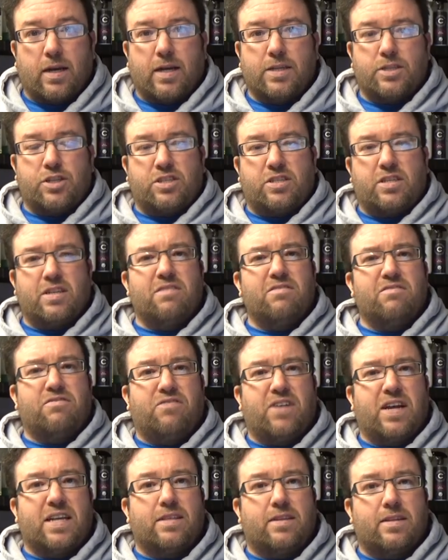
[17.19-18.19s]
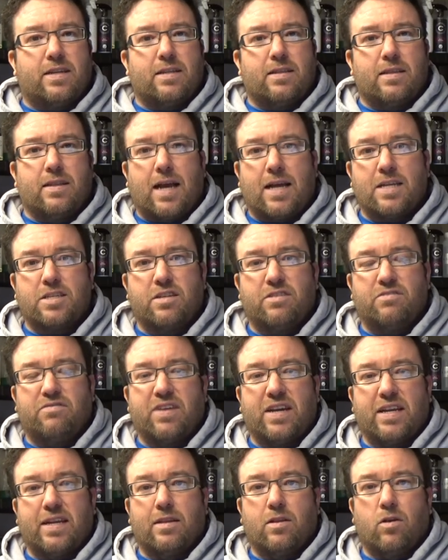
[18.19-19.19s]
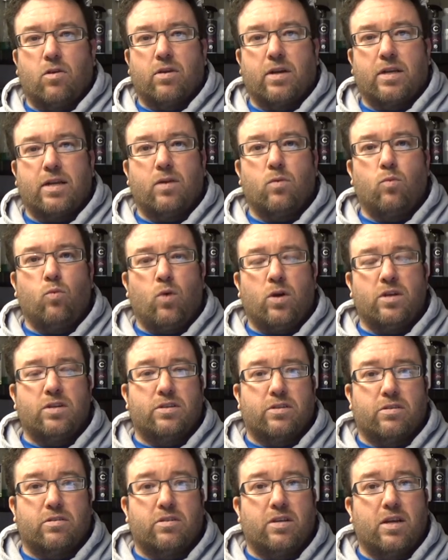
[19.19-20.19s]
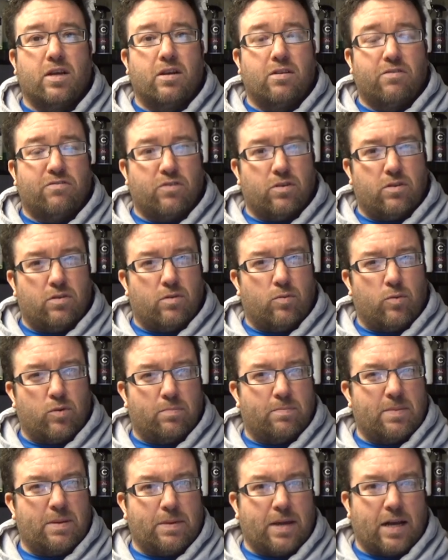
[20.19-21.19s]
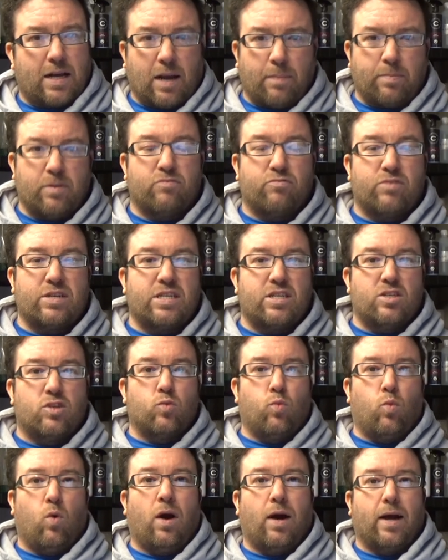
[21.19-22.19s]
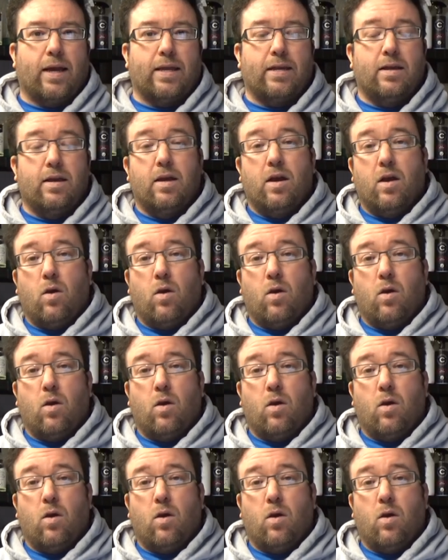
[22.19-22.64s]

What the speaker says: I just didn't find that it lasted very long, and I wondered, for there were maybe a couple of reasons why.